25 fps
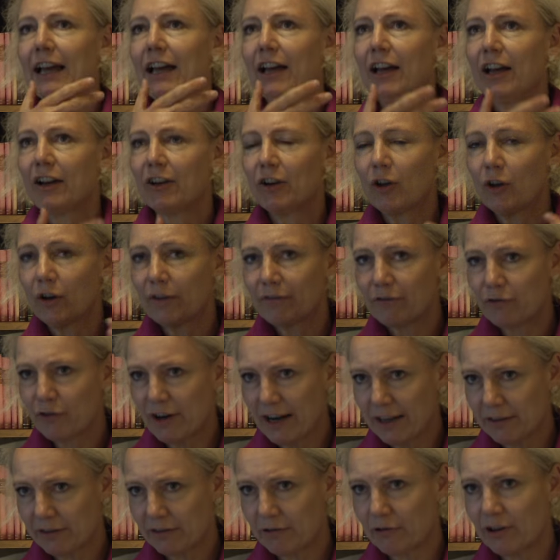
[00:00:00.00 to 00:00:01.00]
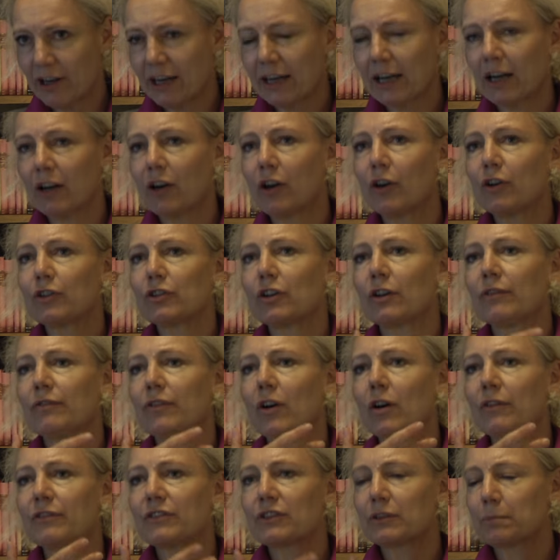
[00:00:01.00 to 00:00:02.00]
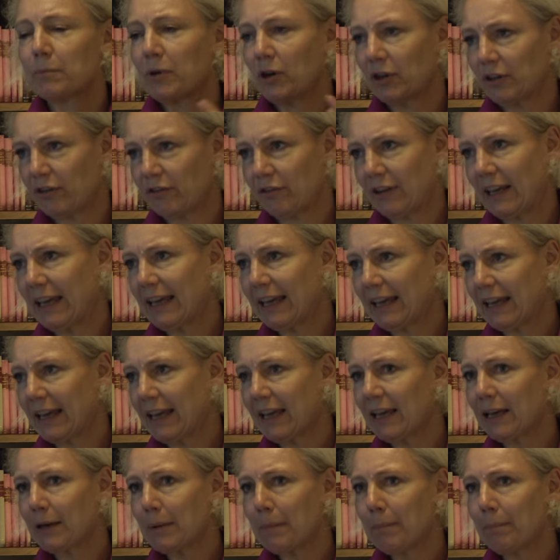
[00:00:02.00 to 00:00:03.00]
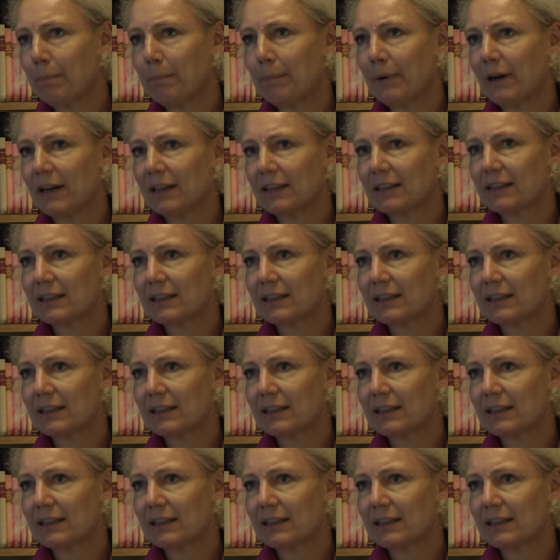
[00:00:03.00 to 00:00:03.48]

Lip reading: a lot of rhetoric, a lot of smart thinking, but